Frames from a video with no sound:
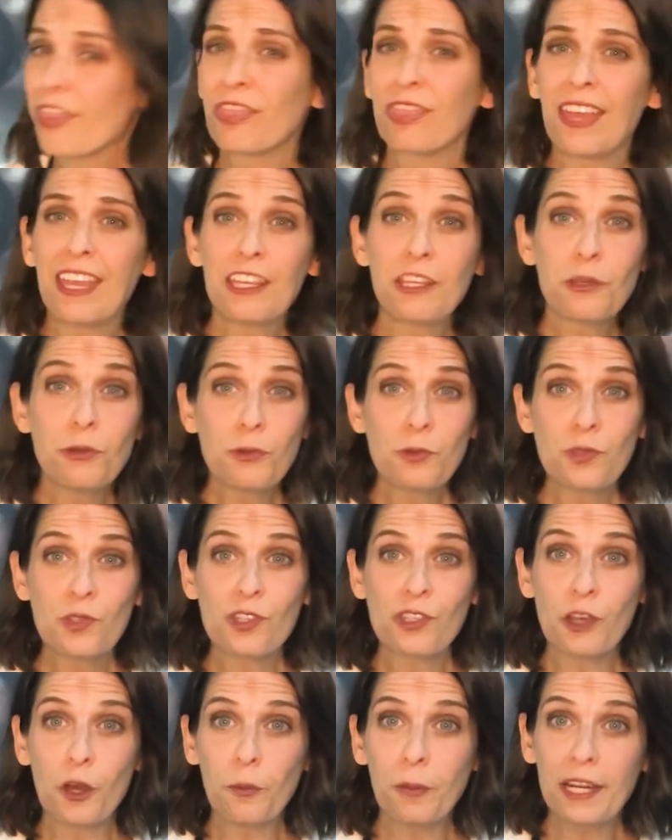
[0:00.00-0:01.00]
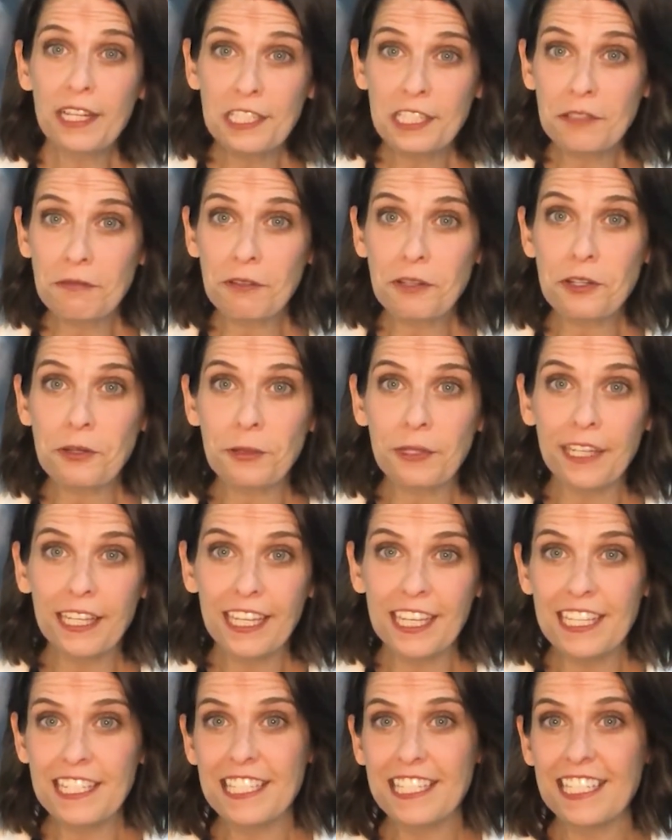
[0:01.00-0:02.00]
thank you so much for
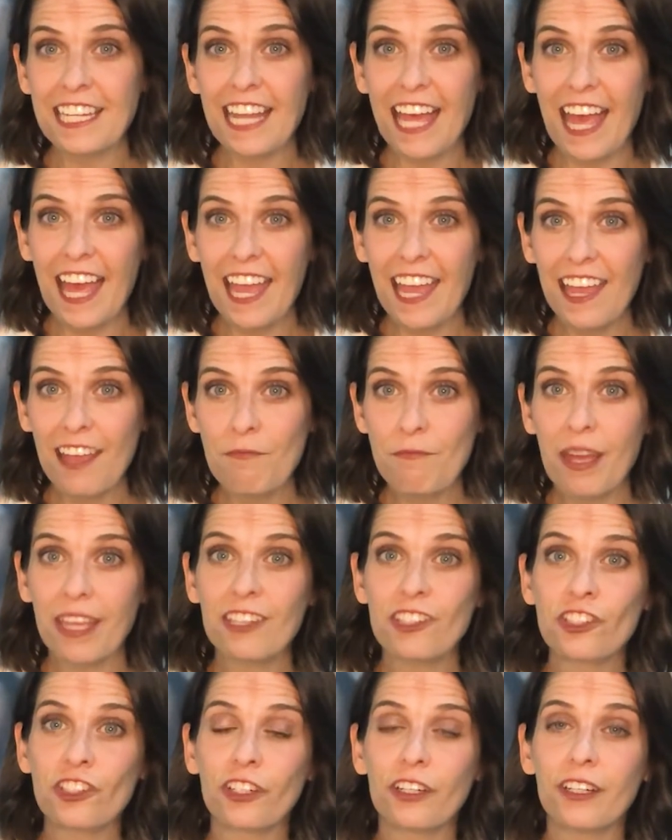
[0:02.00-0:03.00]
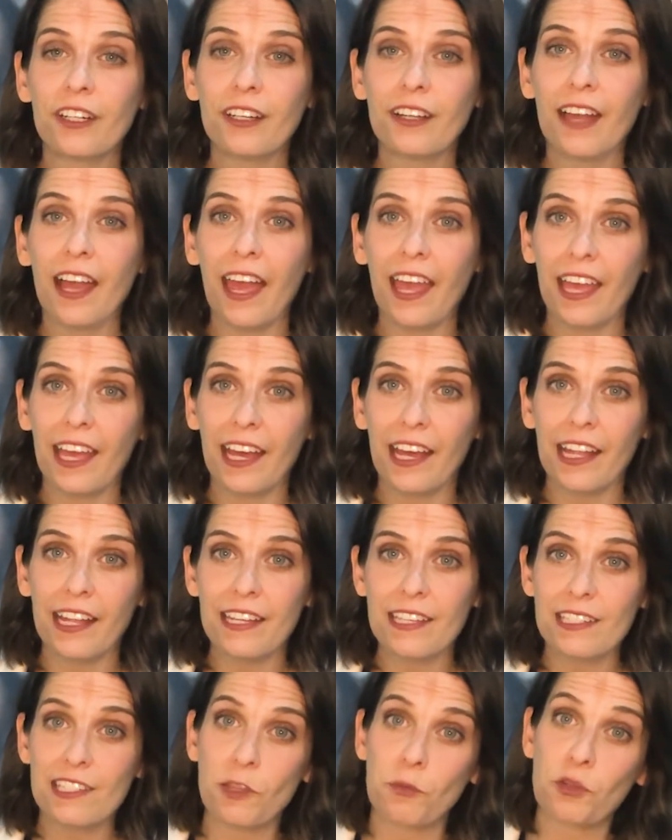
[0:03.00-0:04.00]
joining us today. Make sure
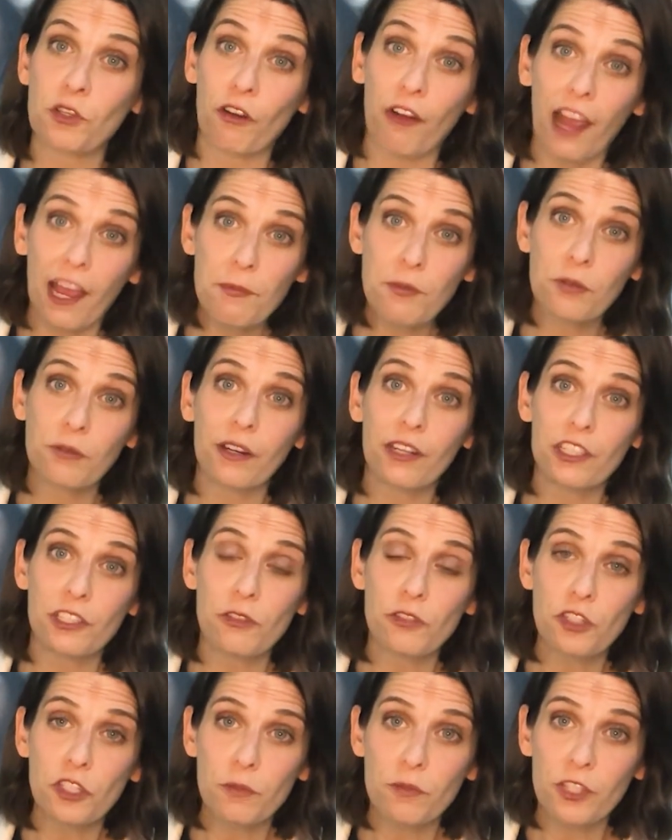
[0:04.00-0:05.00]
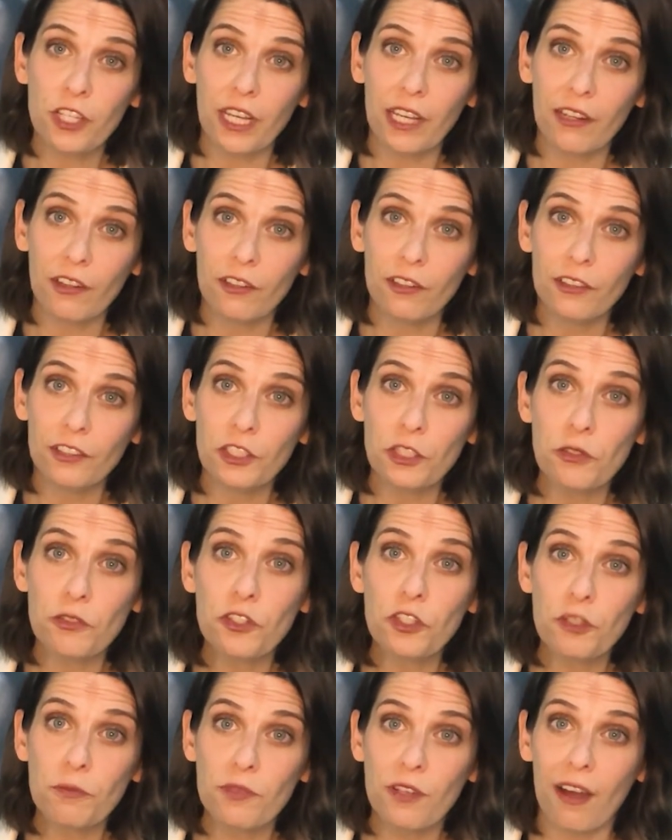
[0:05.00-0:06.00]
and subscribe to our YouTube channel,
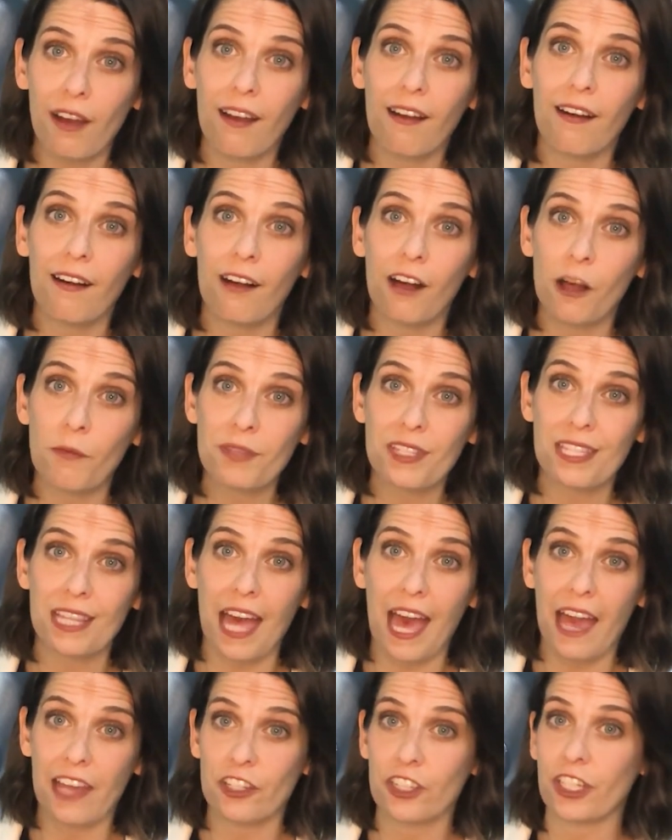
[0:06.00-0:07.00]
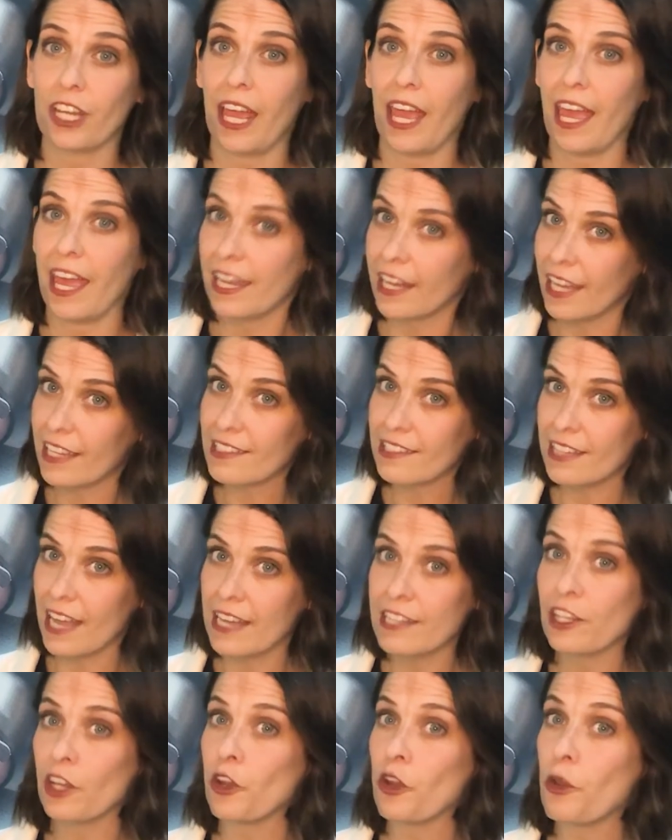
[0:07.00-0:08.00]

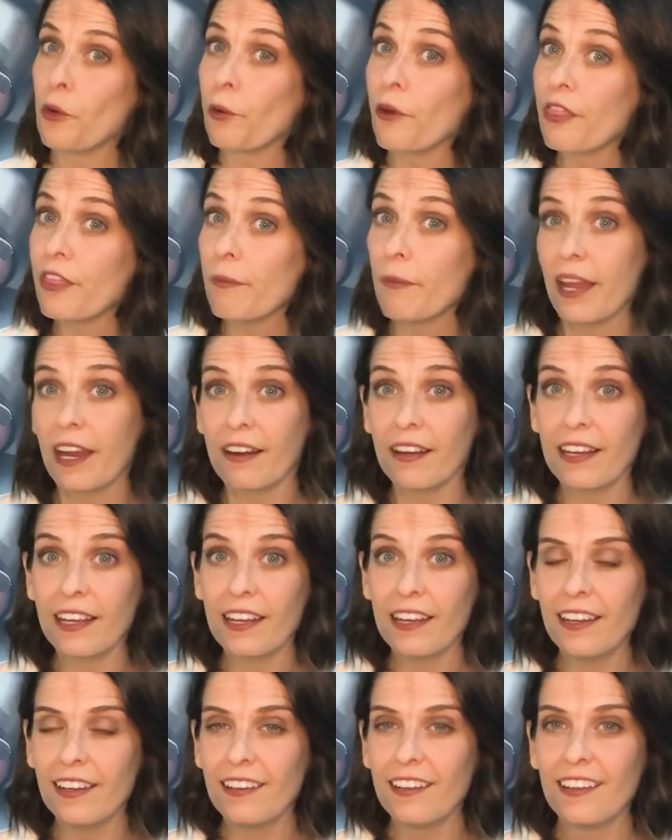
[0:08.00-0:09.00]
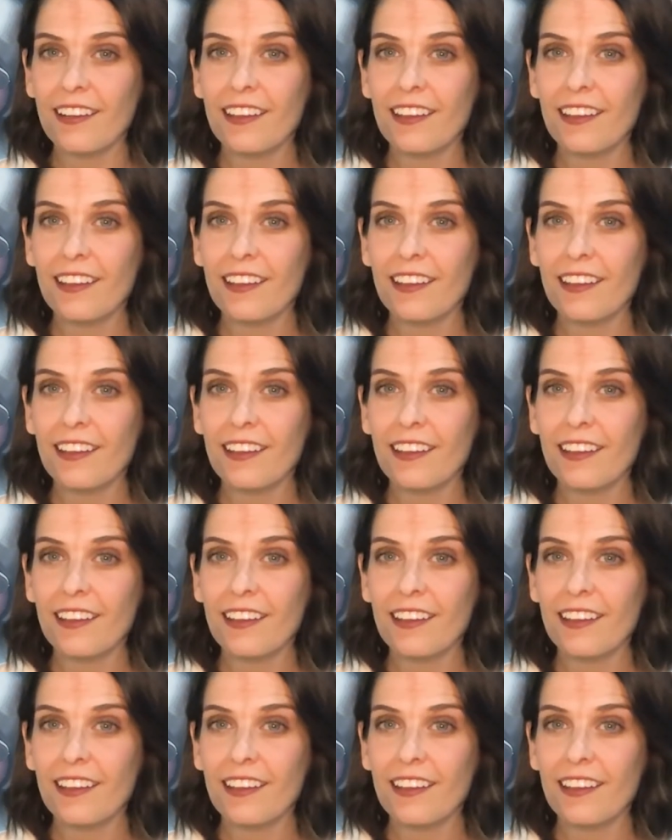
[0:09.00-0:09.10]
youtube.com/Anextent North America,